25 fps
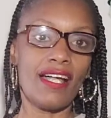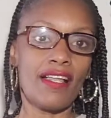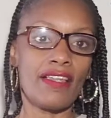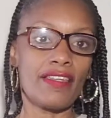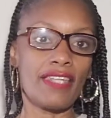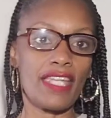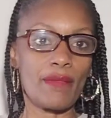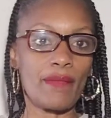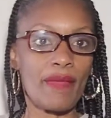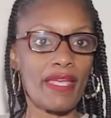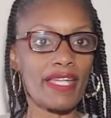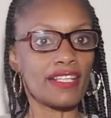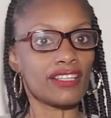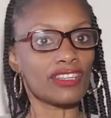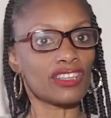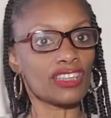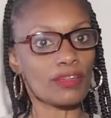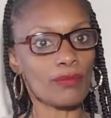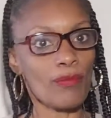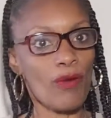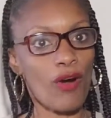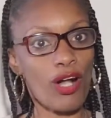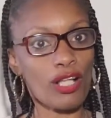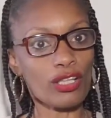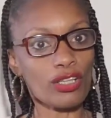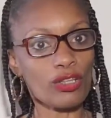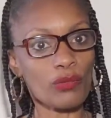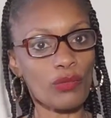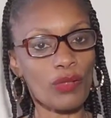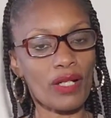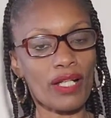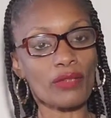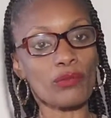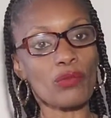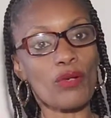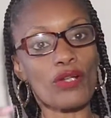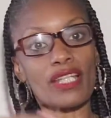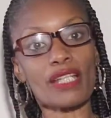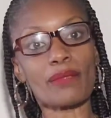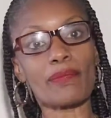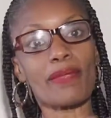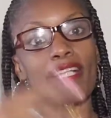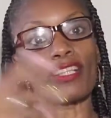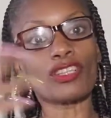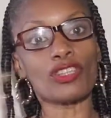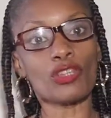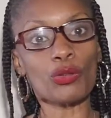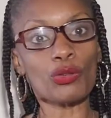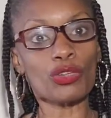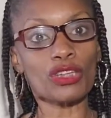They make a smaller one, well, they
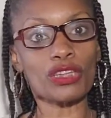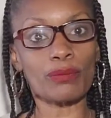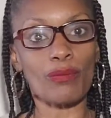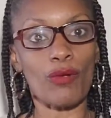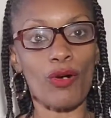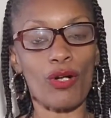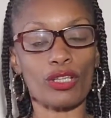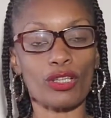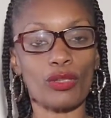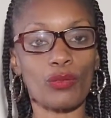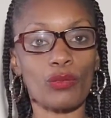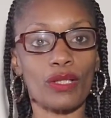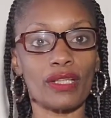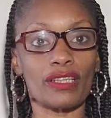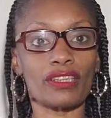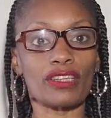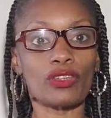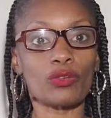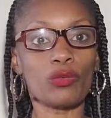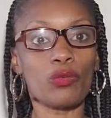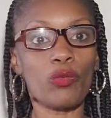make 2 smaller ones.